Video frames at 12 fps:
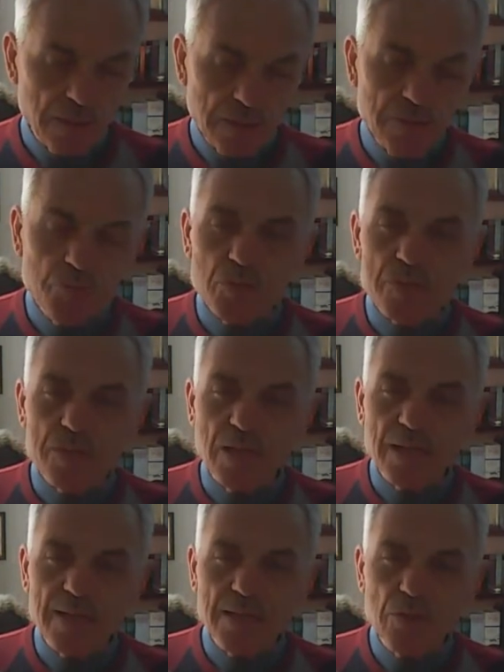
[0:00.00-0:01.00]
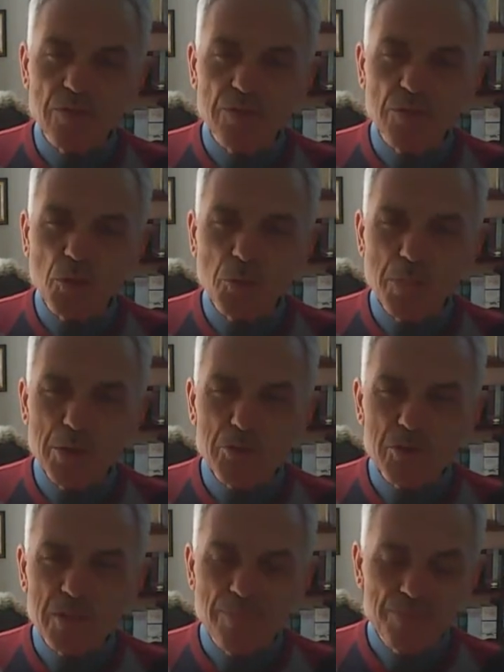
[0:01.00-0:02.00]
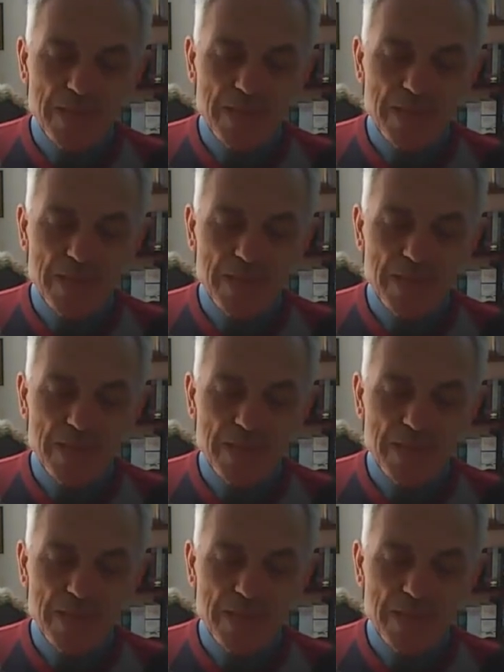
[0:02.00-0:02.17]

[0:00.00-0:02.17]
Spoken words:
It was a kind of an almost